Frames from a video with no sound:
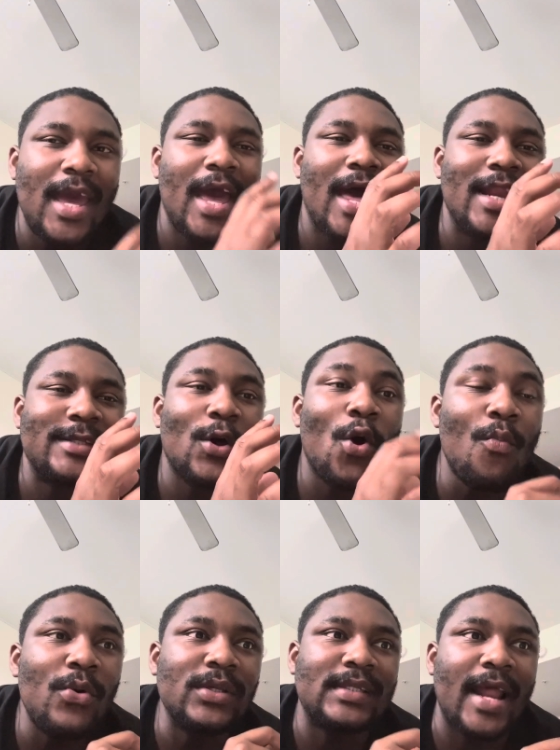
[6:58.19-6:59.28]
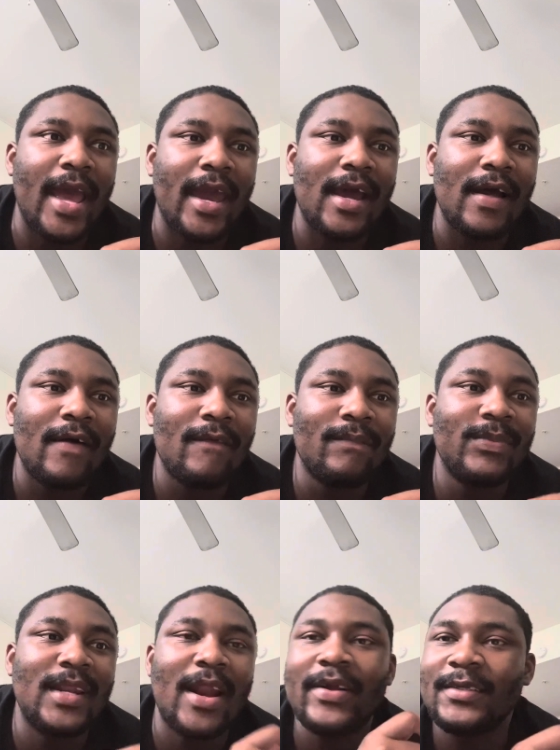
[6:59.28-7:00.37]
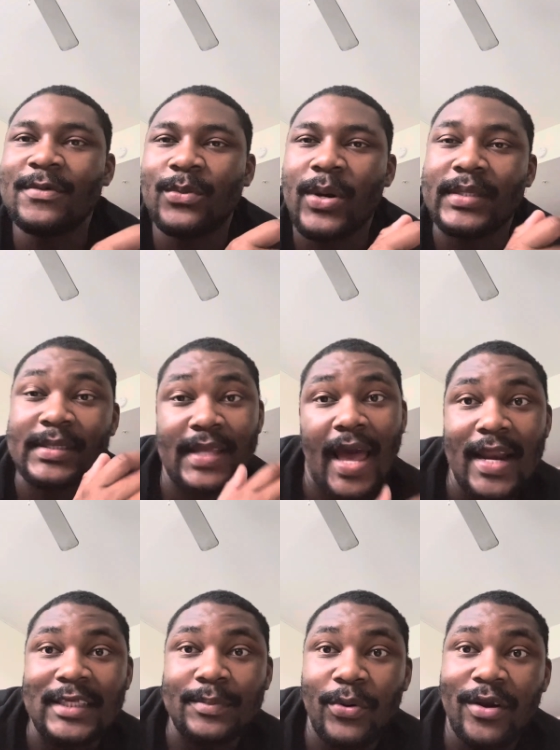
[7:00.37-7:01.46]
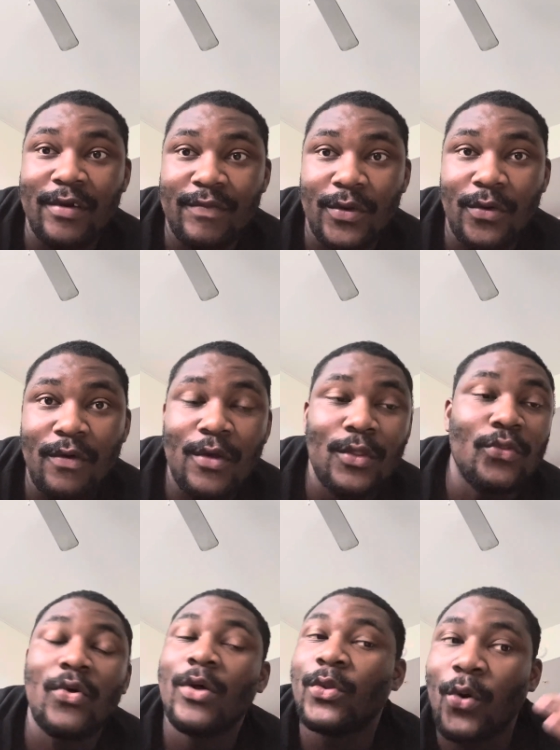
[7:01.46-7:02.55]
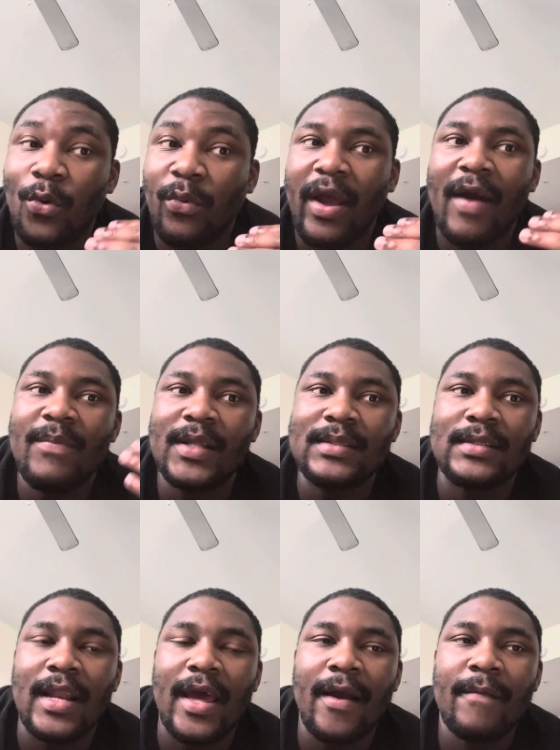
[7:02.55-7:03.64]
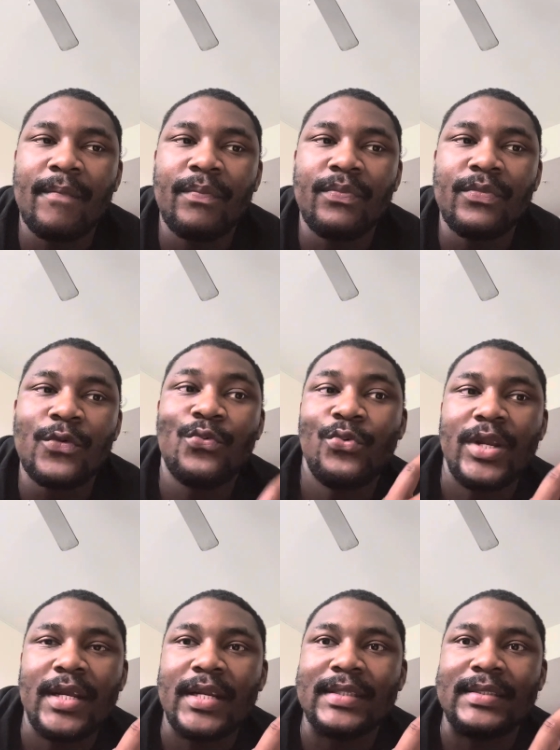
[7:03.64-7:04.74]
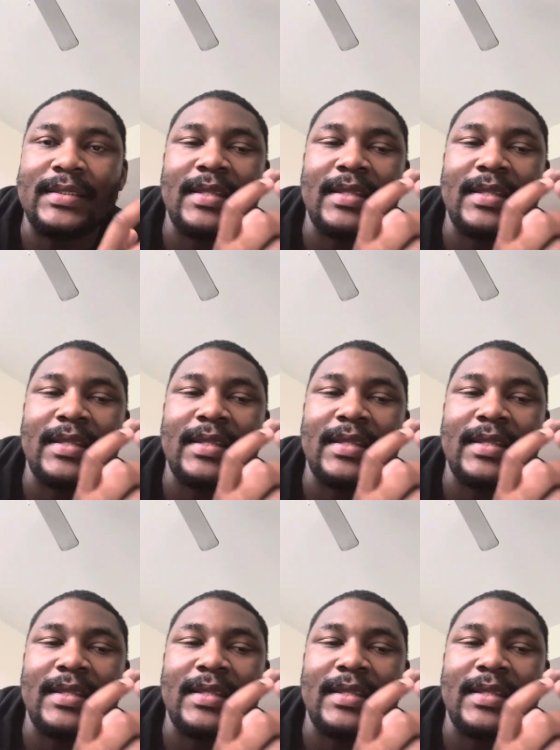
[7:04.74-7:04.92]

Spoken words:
And it's almost like the narrative voice is Alex's point of view throughout the whole book. I'm yet to like read and see